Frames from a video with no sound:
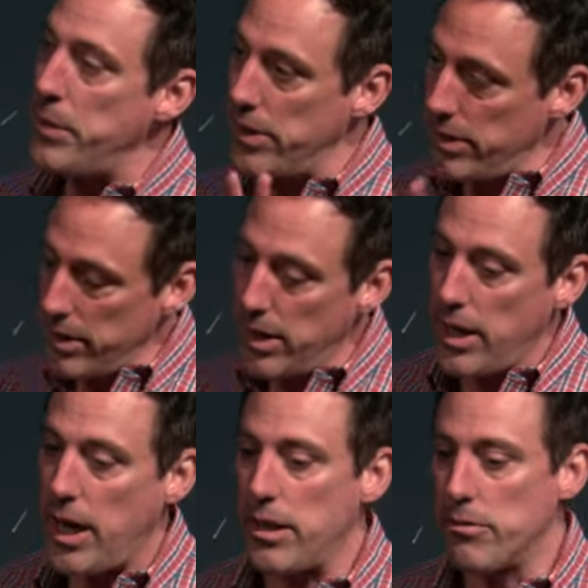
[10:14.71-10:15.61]
here
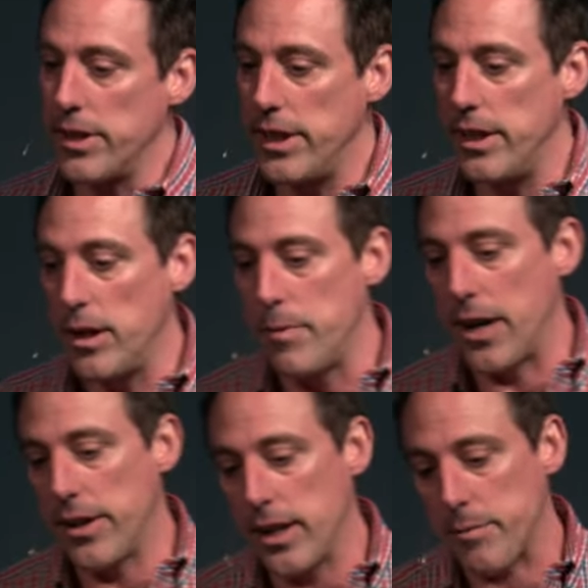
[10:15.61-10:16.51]
and read
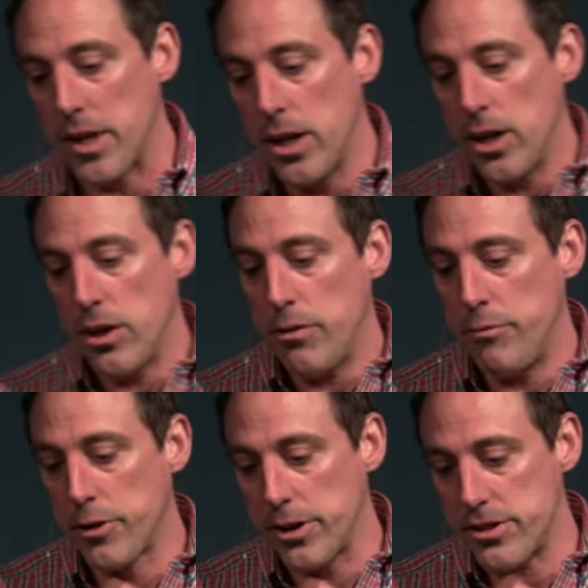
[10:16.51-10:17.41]
about him.
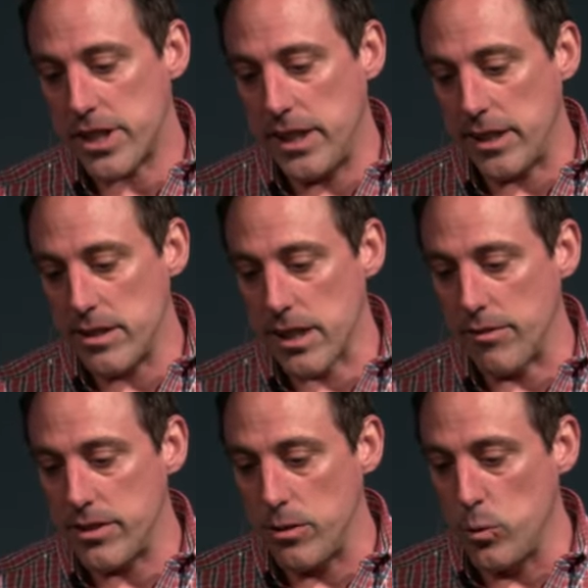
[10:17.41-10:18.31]
1 Kings
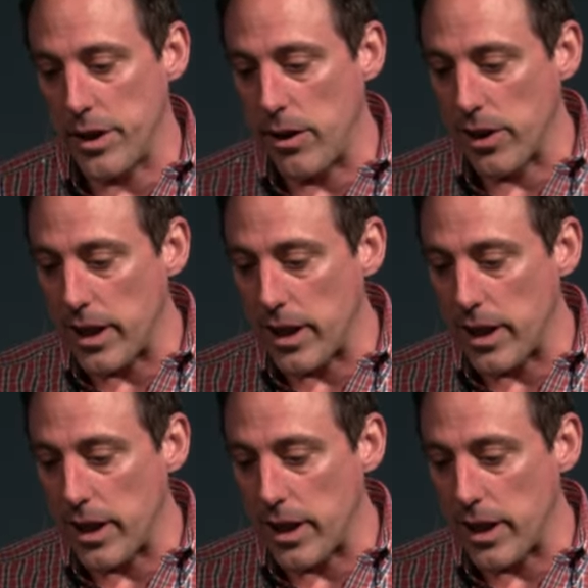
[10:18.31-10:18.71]
17:1. Now